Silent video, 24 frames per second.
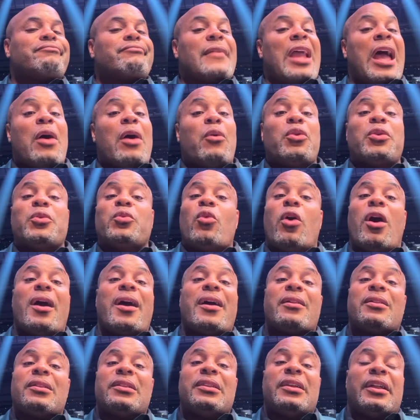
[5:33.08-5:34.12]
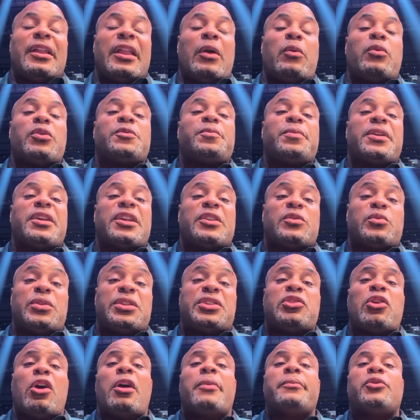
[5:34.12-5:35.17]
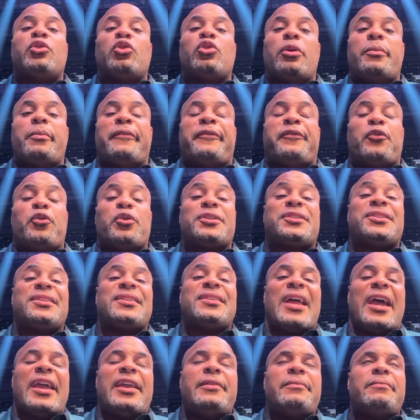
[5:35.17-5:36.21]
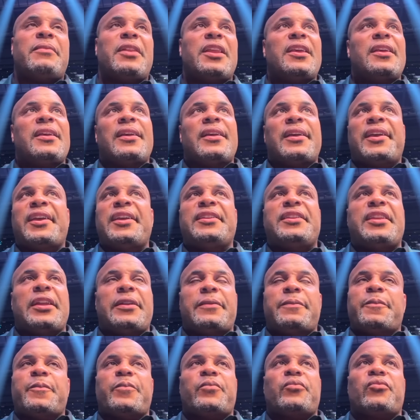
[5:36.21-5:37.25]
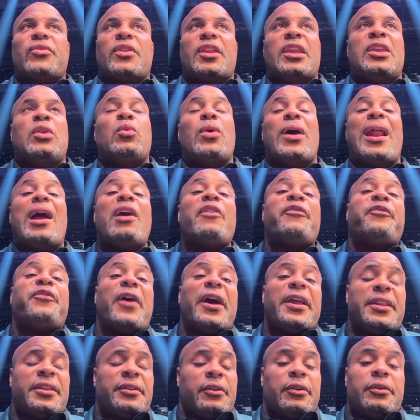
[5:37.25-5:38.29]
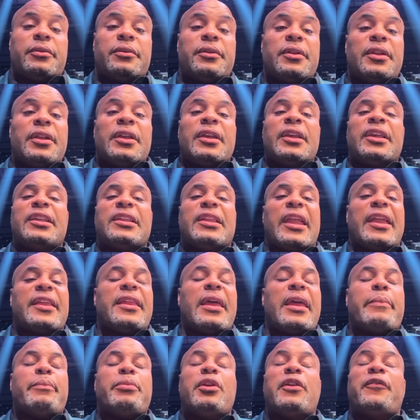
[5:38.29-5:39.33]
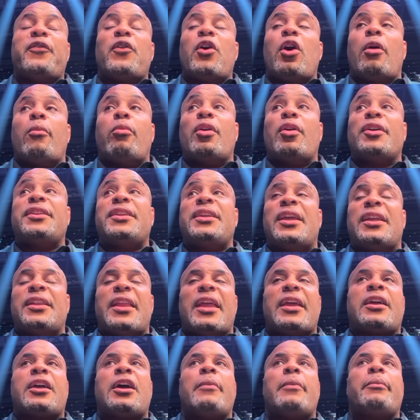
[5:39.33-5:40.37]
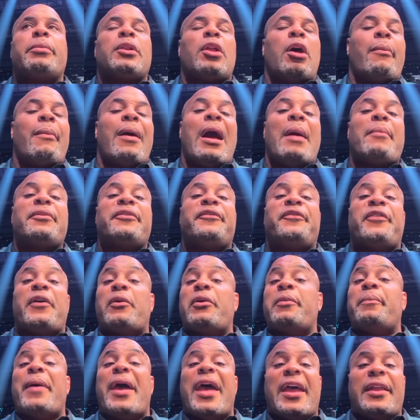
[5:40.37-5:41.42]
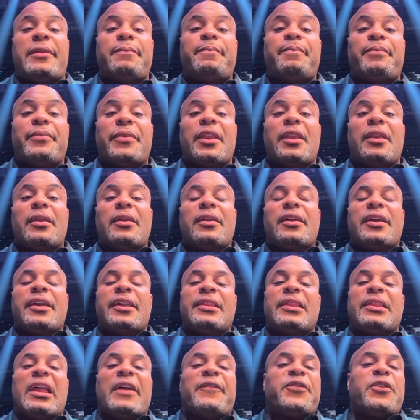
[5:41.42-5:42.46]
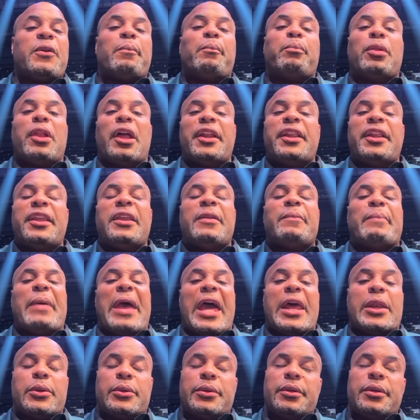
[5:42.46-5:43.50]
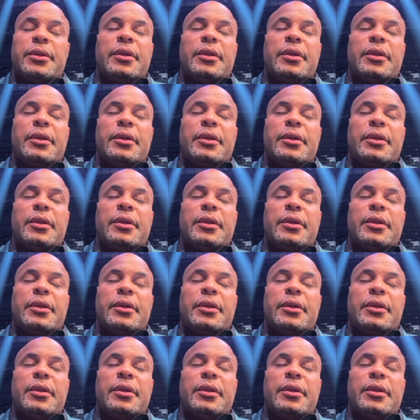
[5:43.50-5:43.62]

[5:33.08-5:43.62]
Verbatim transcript: I wouldn't walk out on Leon Edwards because we saw him do it before. Tonight, he didn't. He went out fighting them. He landed that beautiful elbow at the end that cut Belal Muhammad very bad and left him bloody and battered.